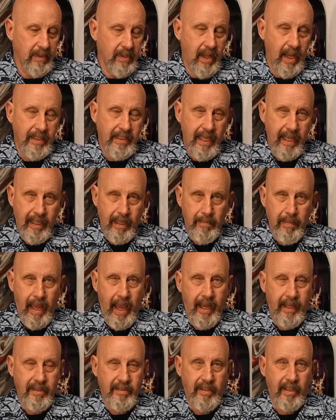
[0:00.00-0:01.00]
No, I take it
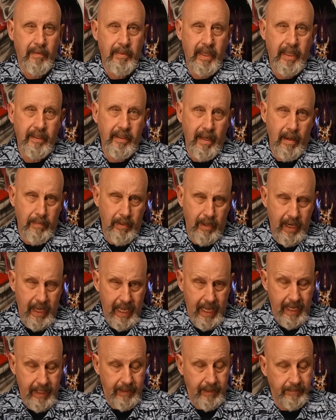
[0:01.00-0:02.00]
back. It's going to be a number
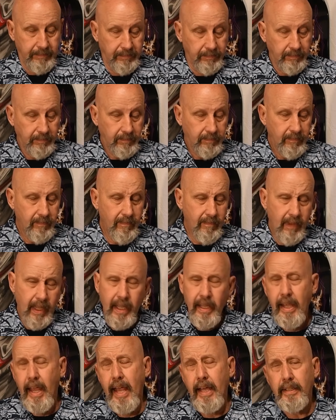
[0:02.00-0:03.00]
8,
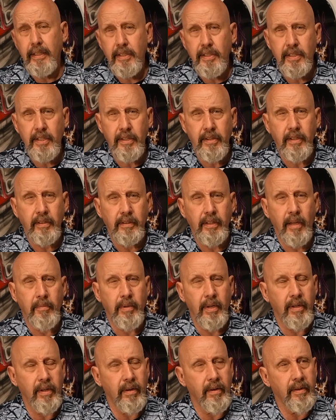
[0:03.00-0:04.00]
and the serial
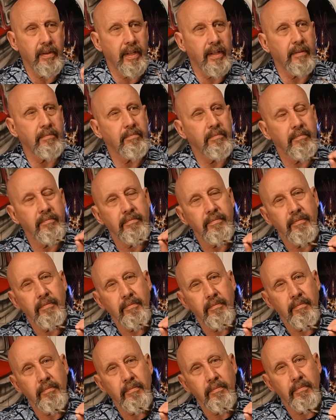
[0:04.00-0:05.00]
number or the
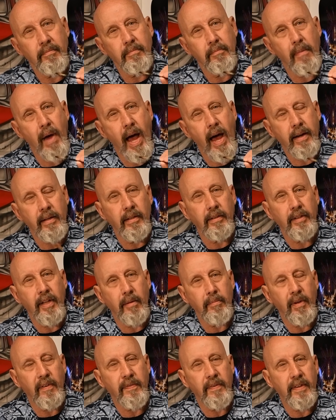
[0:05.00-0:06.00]
model
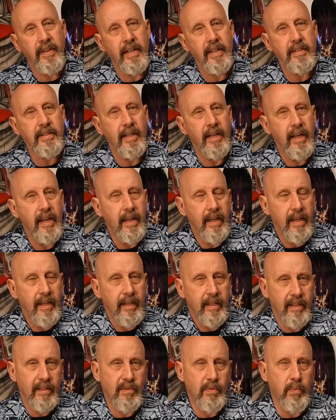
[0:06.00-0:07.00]
number for this
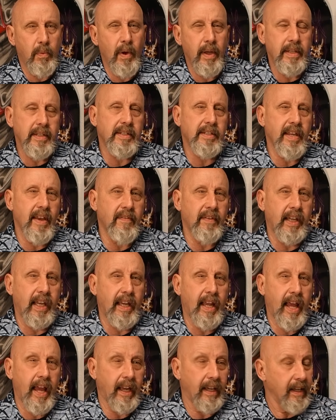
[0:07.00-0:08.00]
is
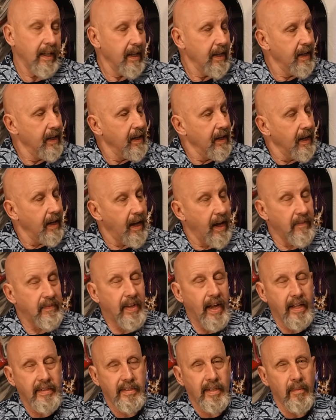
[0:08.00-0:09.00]
179. I've
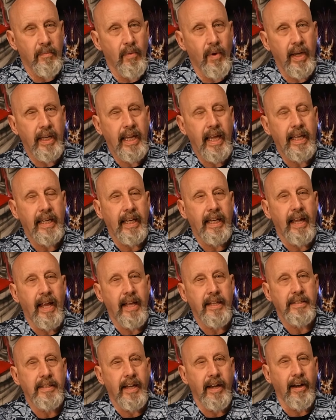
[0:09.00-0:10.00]
got some
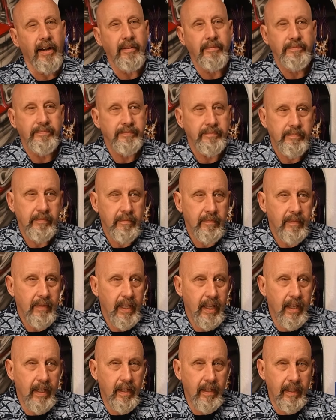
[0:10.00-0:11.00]
189s here.
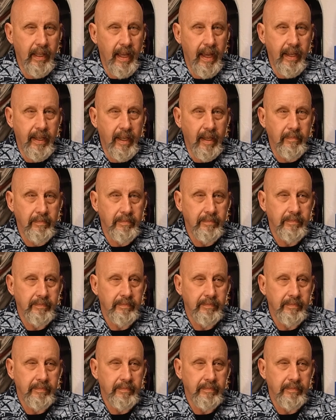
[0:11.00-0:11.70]
I don't like them.